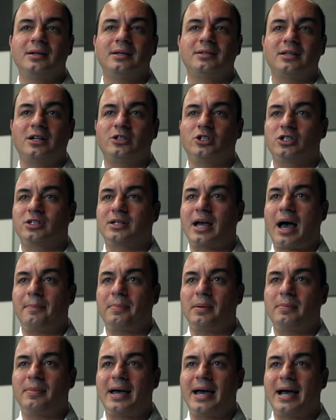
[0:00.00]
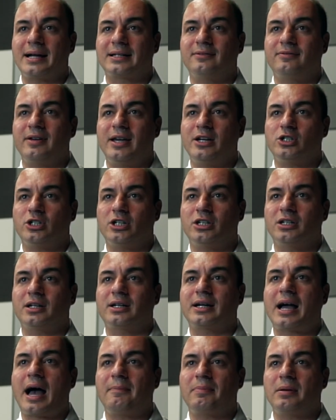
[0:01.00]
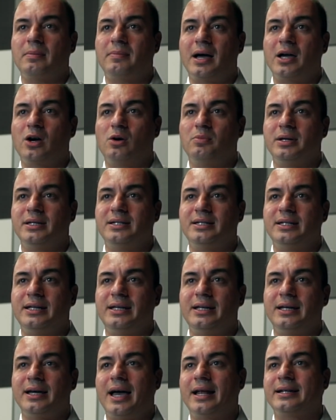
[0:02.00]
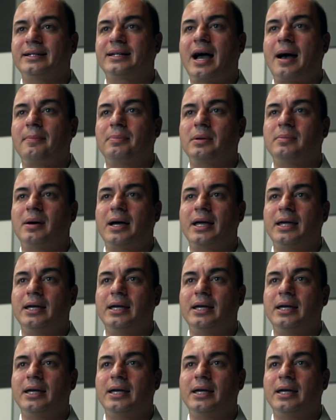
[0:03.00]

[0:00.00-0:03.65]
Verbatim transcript: such as copy by activation, copy by OBD, and copy by